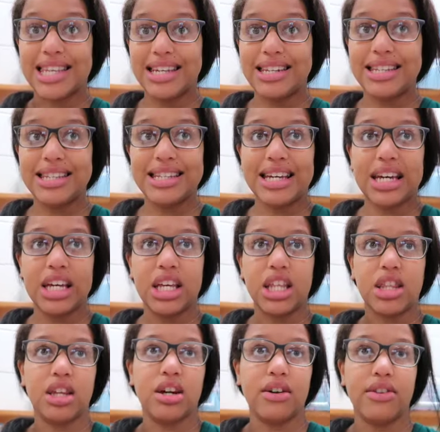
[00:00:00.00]
the end of the day.
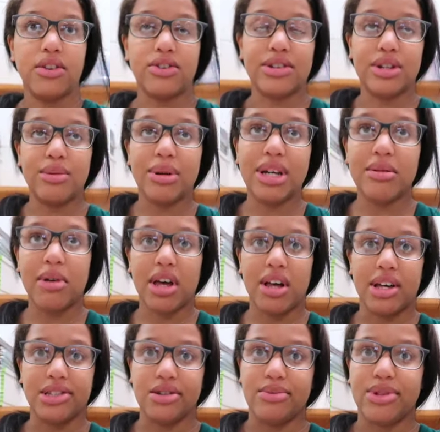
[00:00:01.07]
Now there's nobody in my
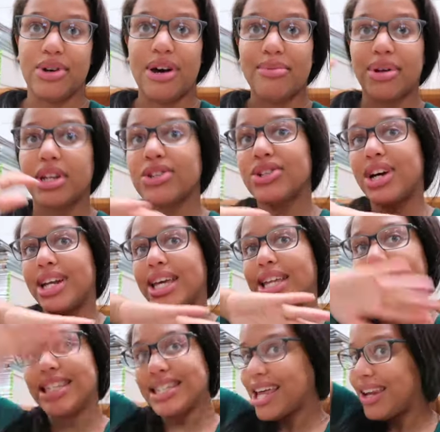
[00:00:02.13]
classroom, so I'm gonna try to get
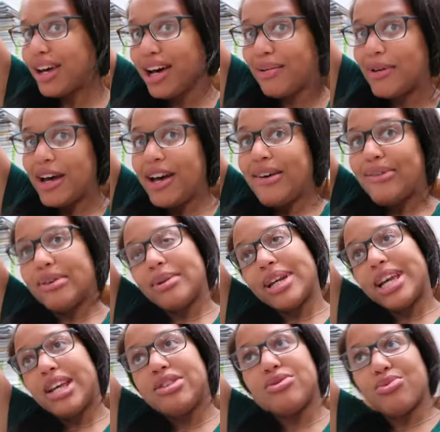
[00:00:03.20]
it set up for my
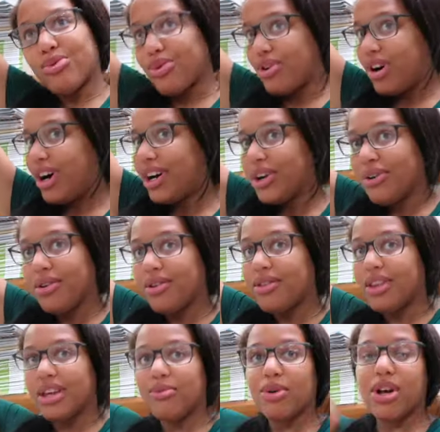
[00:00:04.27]
kids' rock and roll
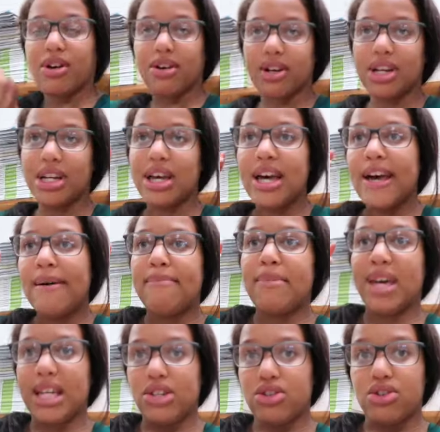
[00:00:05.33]
thing. We already
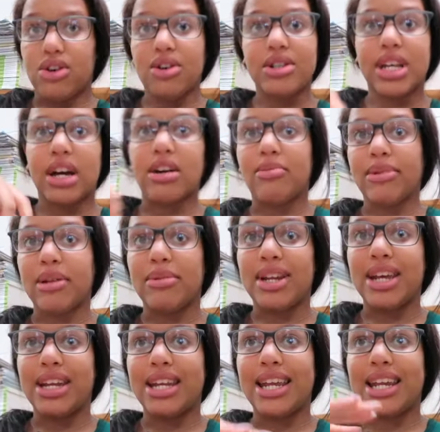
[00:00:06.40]
made stars. I got them
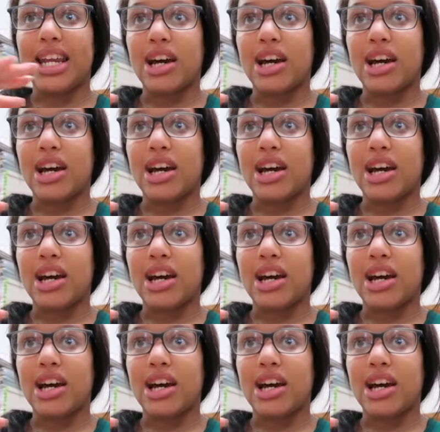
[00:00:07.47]
laminated, and